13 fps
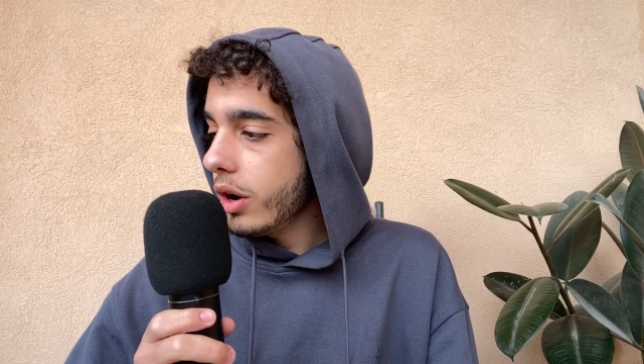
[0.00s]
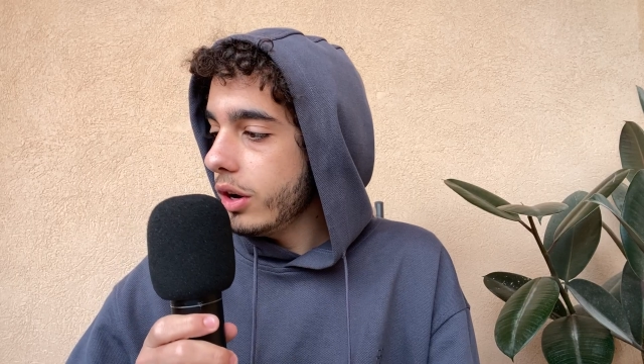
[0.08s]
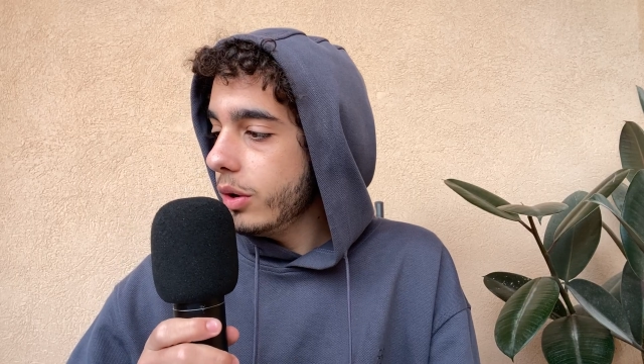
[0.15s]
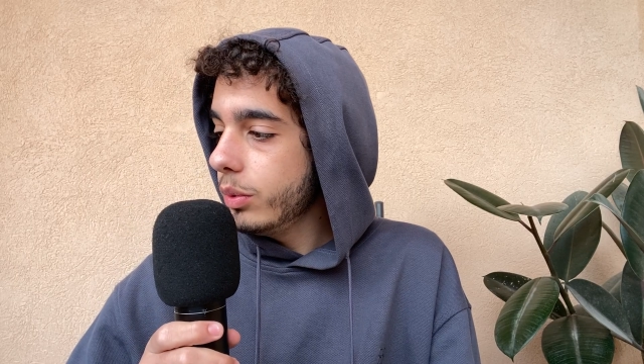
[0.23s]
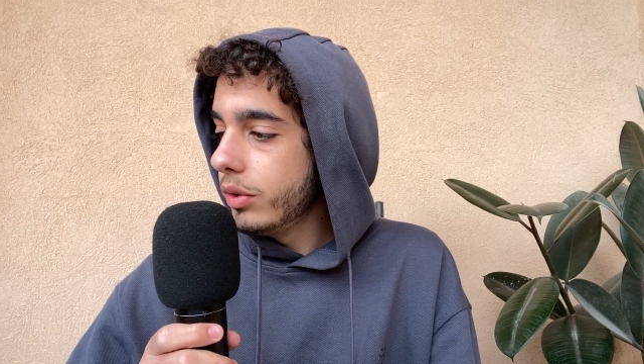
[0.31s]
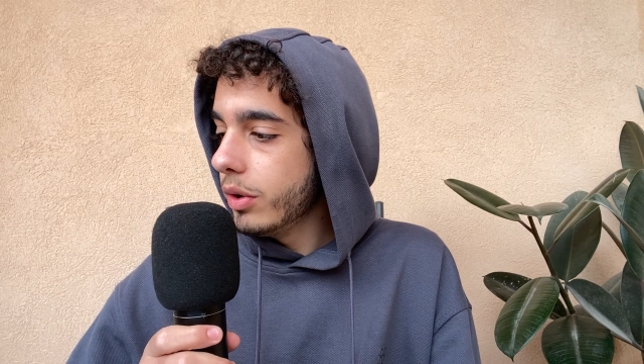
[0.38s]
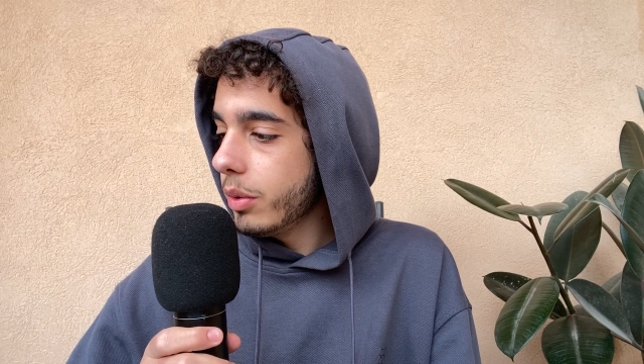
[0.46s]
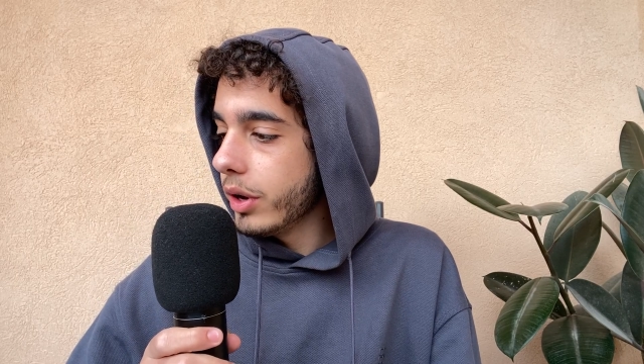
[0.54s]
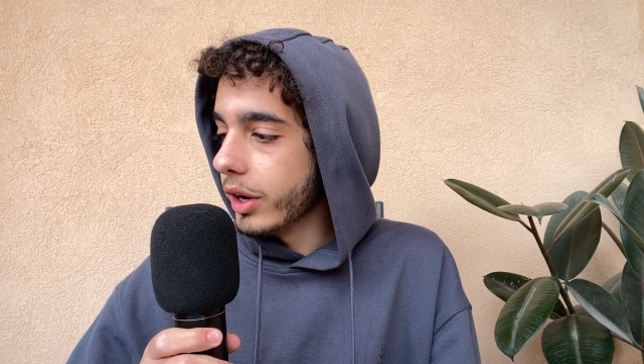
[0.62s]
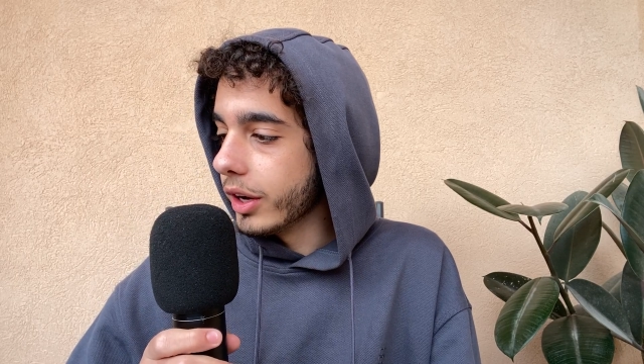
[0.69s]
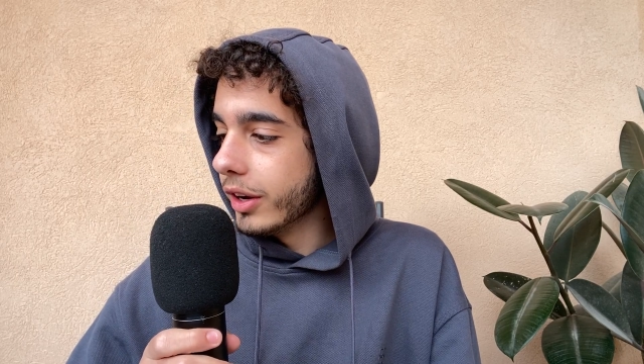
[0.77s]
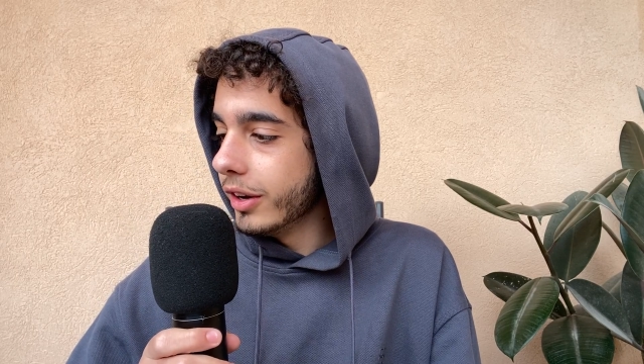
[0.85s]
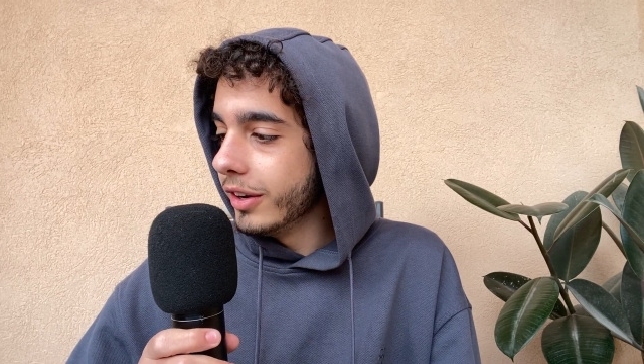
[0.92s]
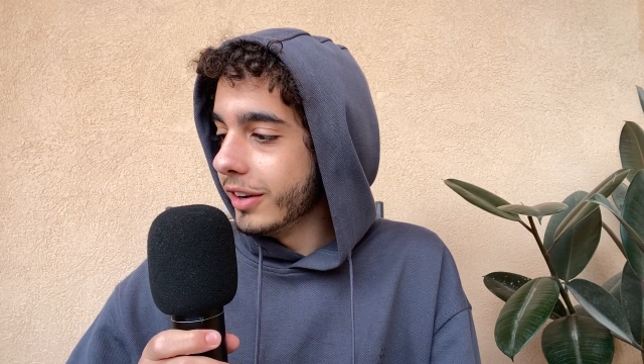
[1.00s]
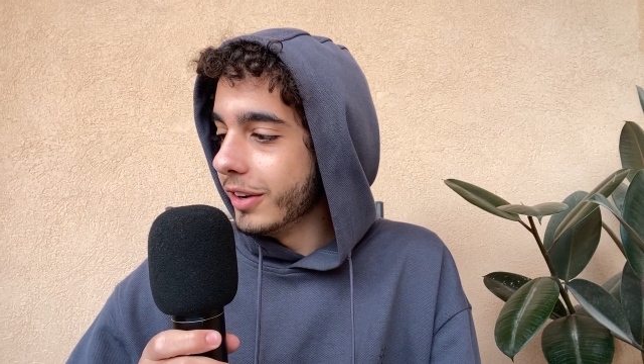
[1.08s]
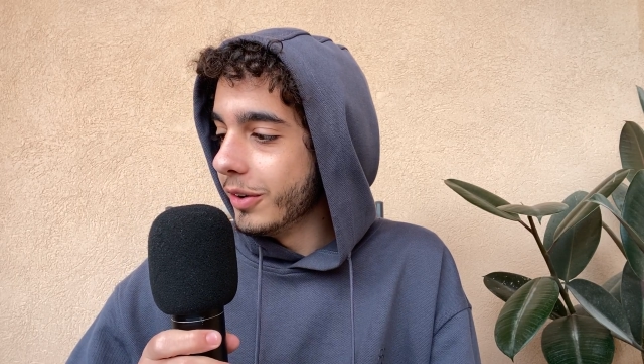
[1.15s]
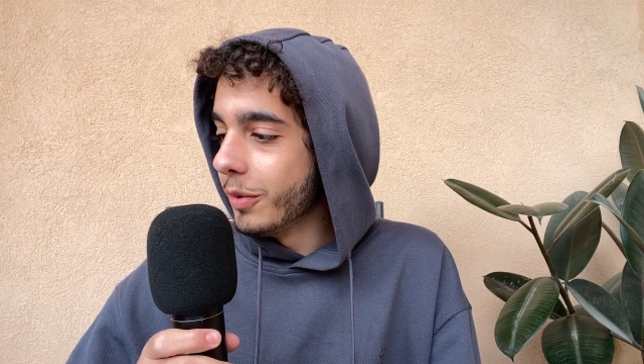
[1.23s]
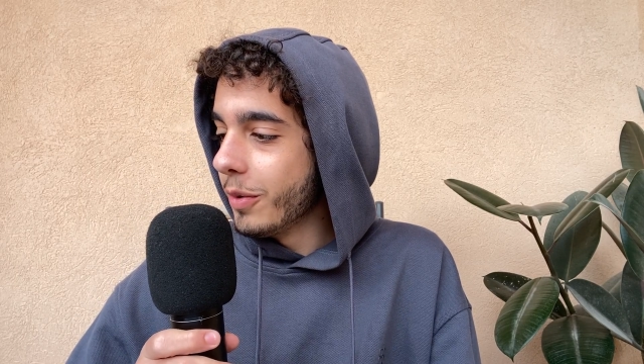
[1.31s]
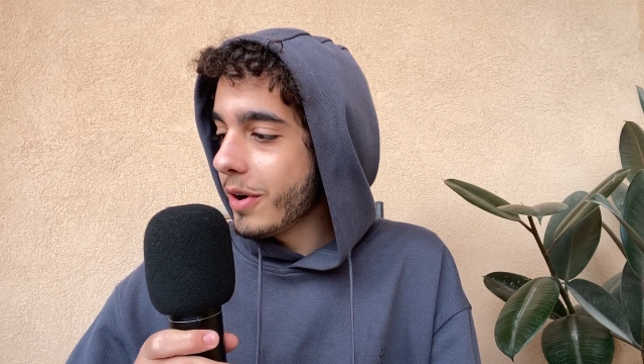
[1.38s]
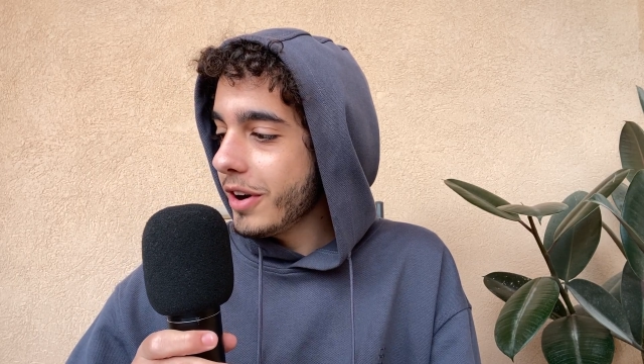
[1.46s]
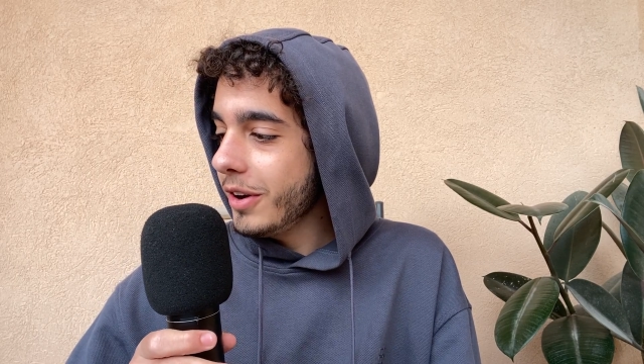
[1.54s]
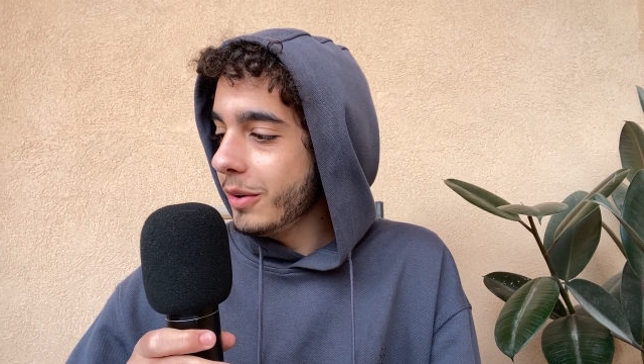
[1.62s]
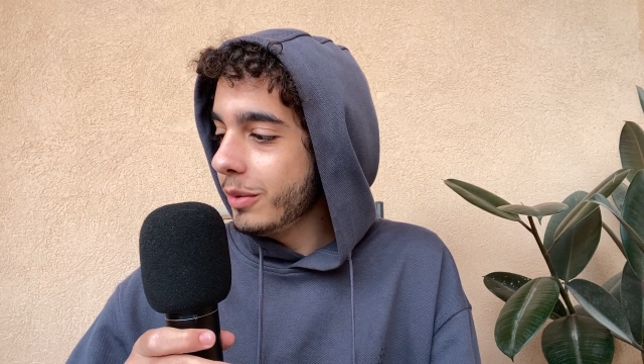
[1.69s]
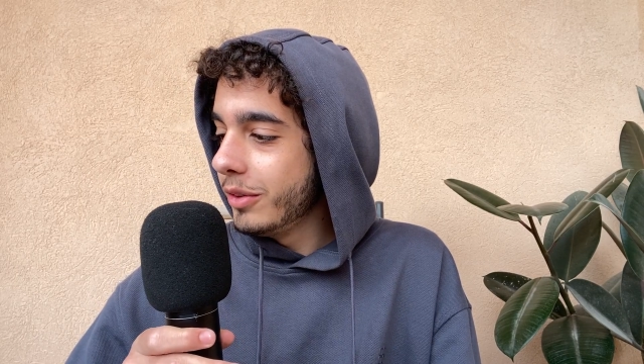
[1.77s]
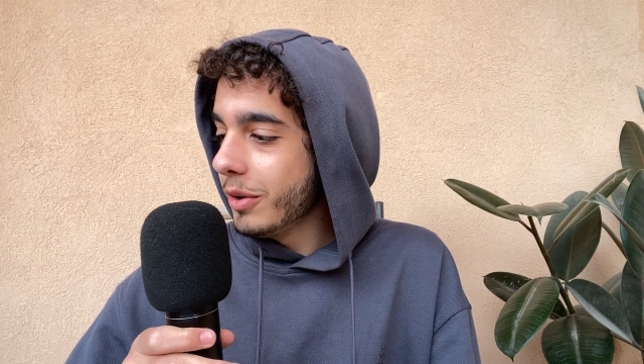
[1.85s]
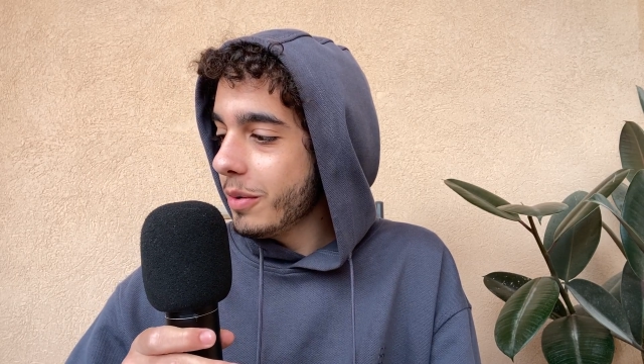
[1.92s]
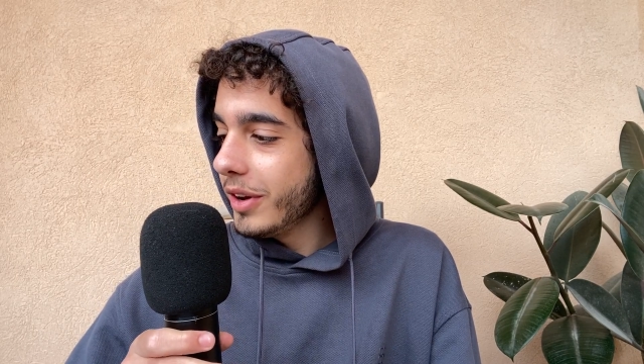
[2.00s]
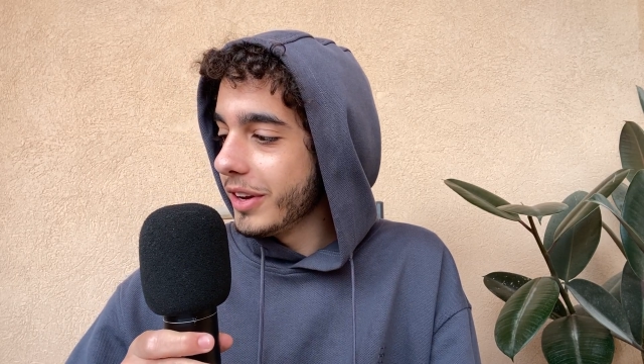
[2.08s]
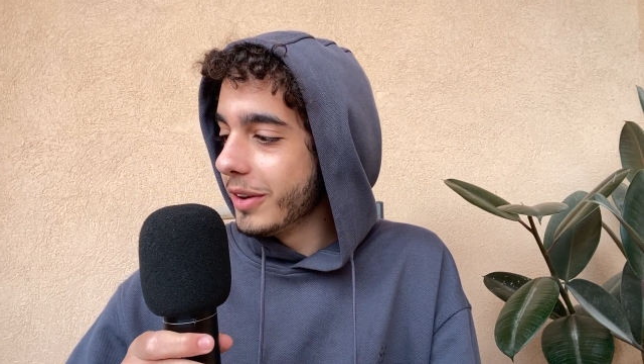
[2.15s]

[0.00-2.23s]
are you doing? What are you doing,